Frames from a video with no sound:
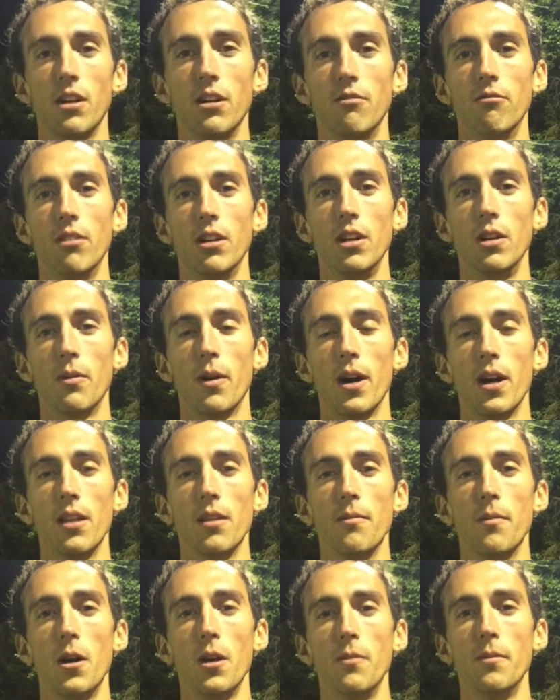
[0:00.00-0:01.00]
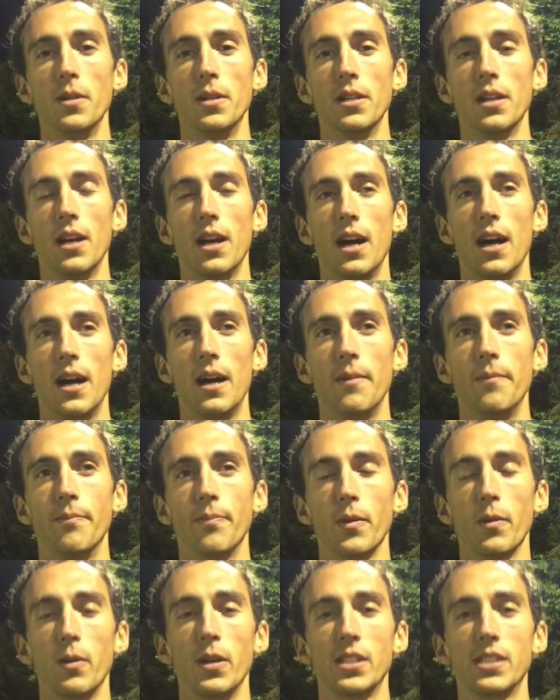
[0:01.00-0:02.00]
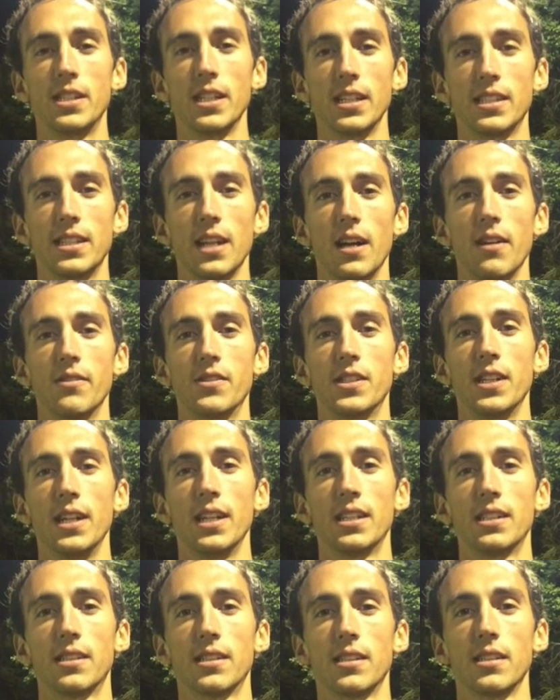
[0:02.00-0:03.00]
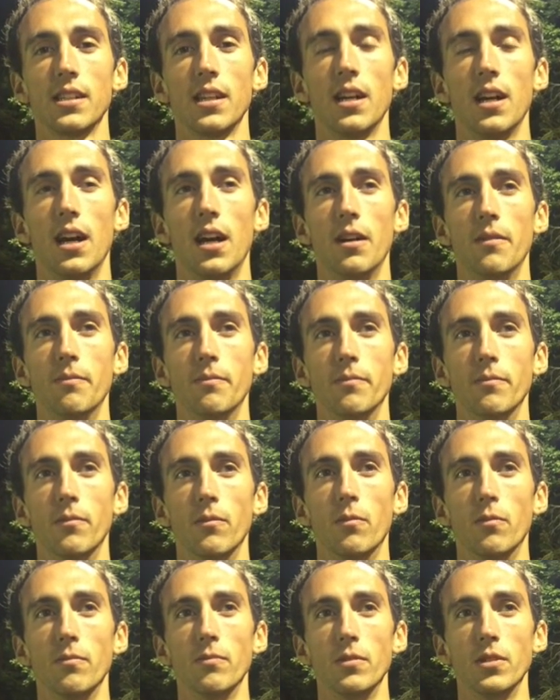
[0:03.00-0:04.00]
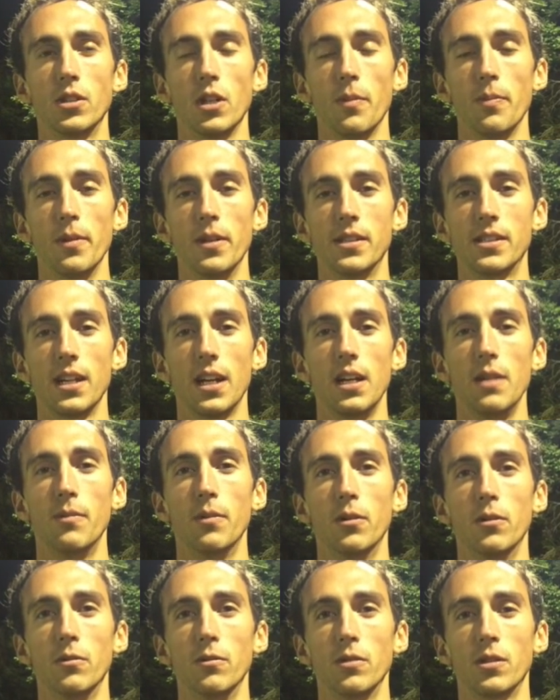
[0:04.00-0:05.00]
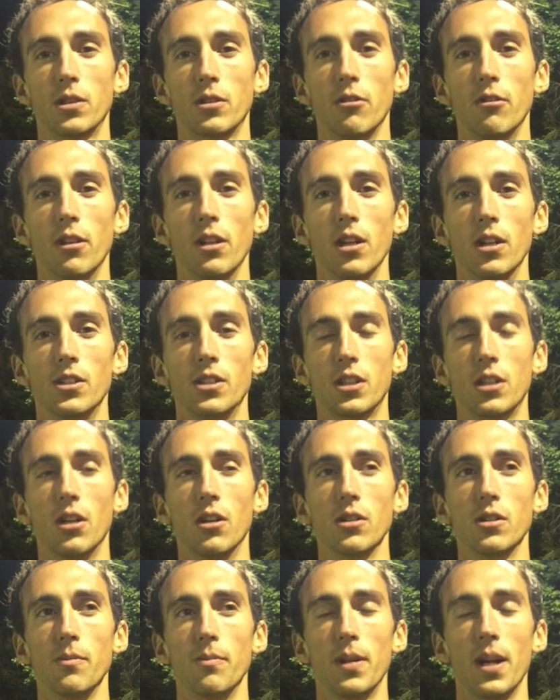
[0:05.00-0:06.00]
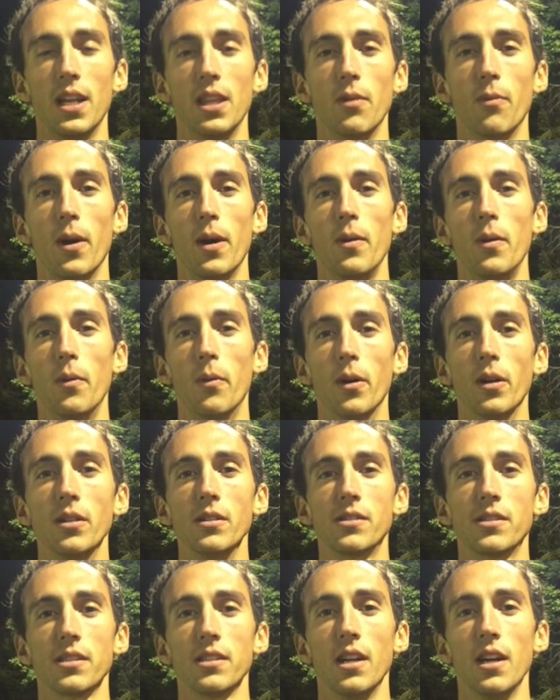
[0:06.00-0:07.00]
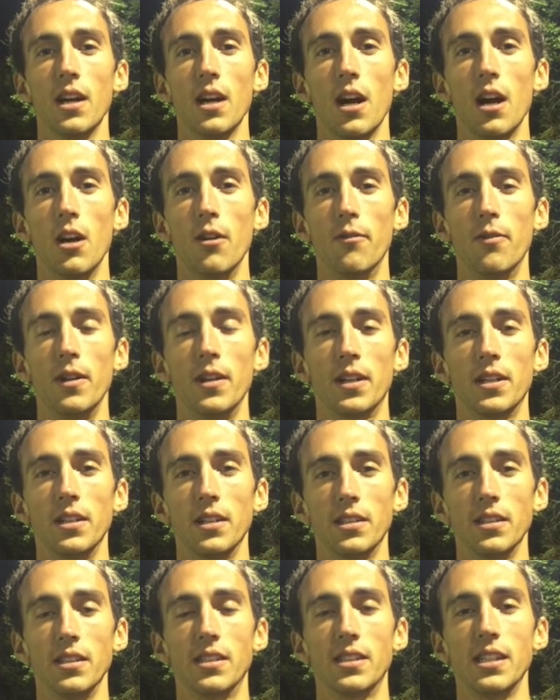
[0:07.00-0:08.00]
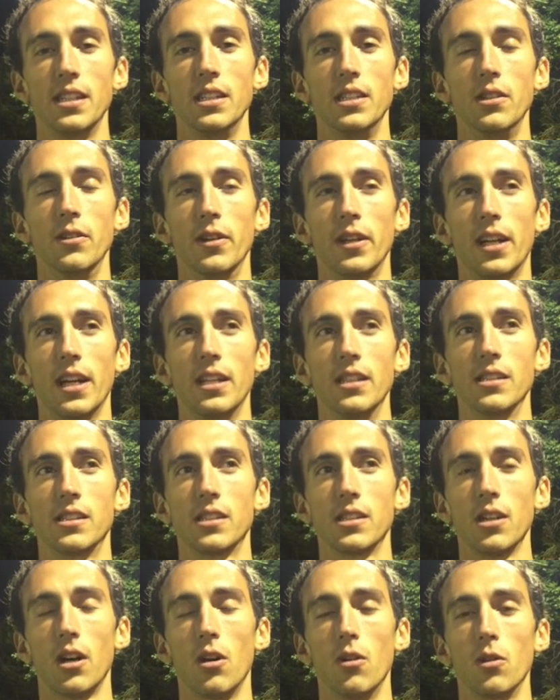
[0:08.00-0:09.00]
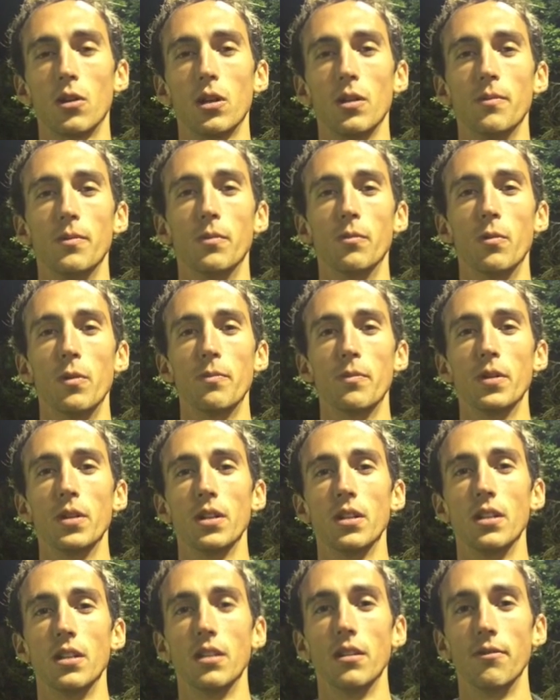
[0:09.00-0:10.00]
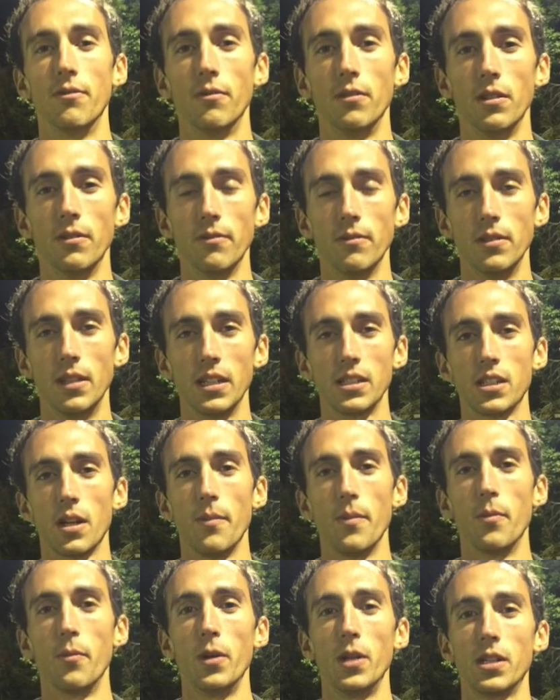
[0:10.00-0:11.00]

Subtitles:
going really well at the moment. We're 6 out of 6, top of the table, scoring lots of goals and playing the way we want. Hopefully can continue against Holcombe and Wimbledon in the next coming